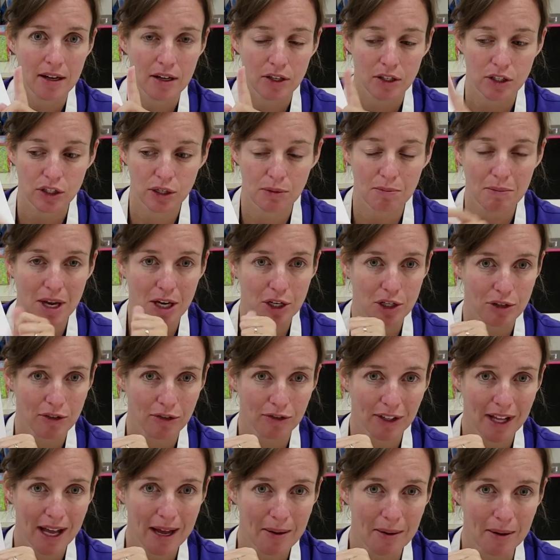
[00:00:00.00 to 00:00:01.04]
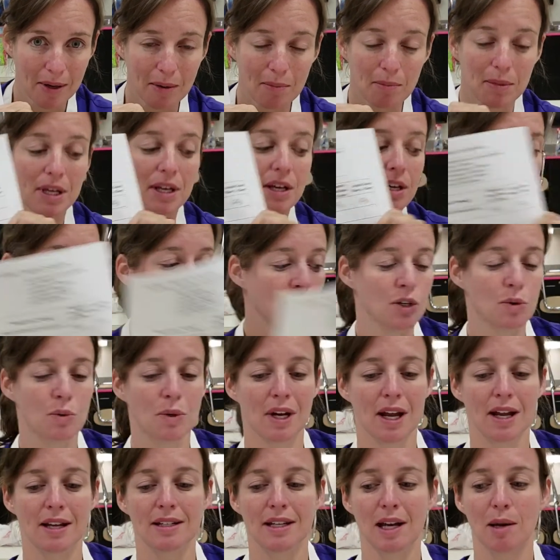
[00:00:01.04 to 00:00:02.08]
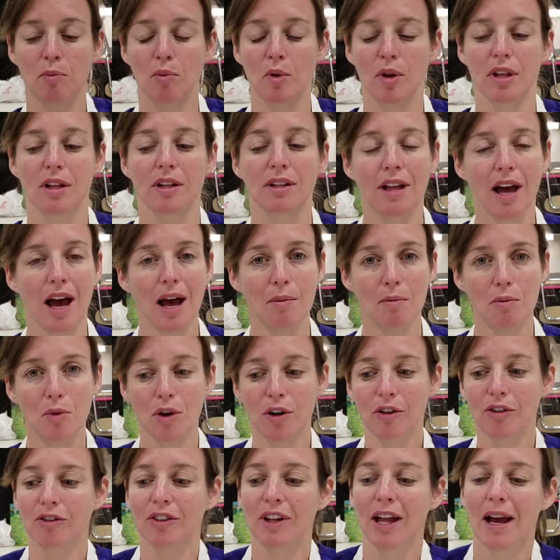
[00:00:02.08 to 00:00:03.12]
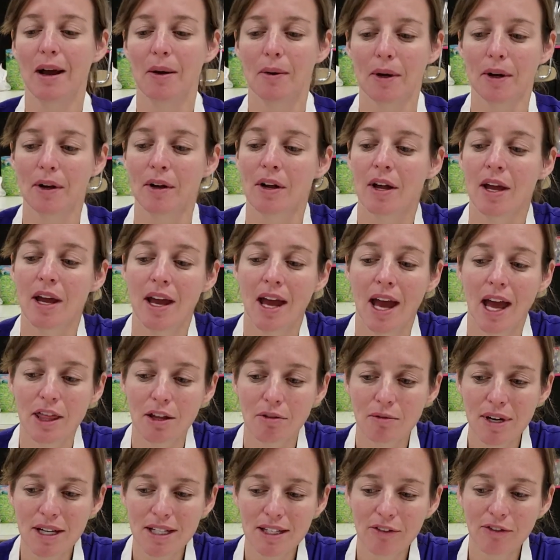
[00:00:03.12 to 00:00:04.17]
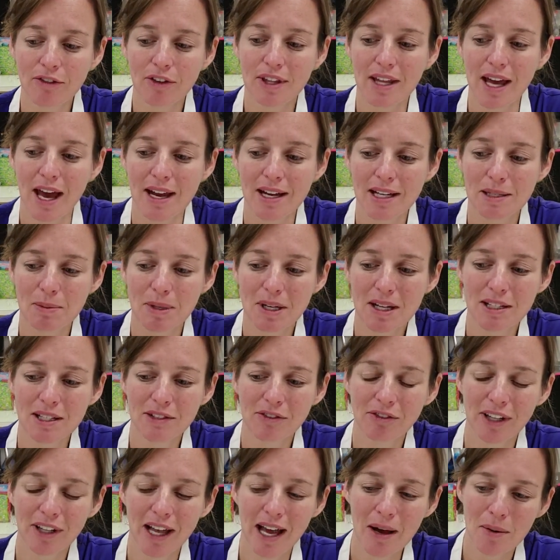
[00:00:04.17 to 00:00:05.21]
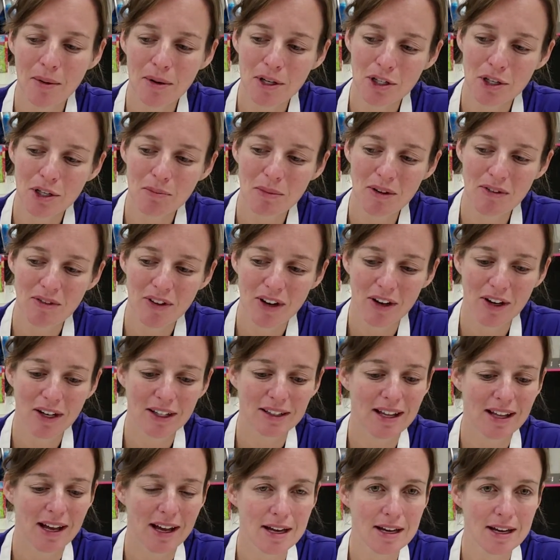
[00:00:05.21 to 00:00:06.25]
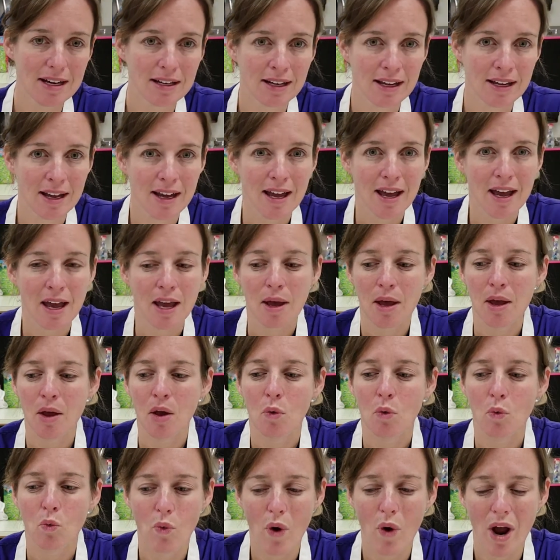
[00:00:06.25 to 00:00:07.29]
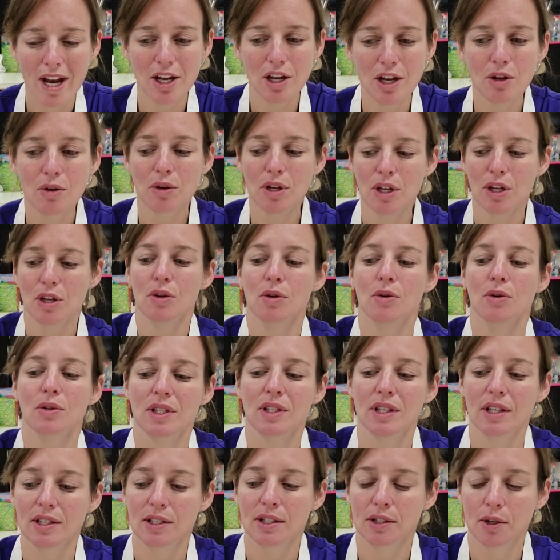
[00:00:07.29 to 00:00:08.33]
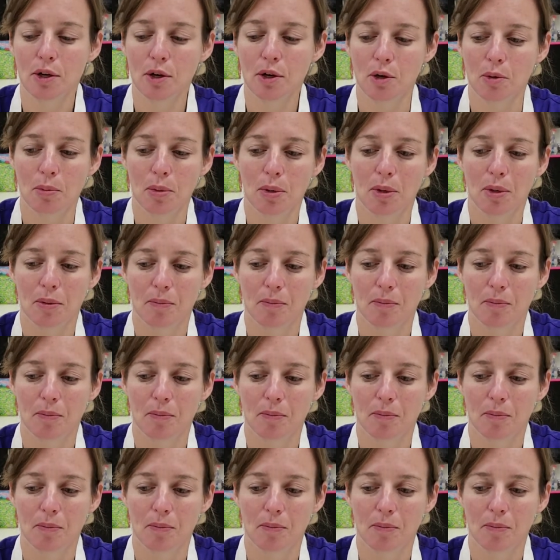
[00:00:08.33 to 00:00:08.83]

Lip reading: to measure flour, because you would end up with a lot more flour. And the reason for that is because flour should be very light. When you use the scoop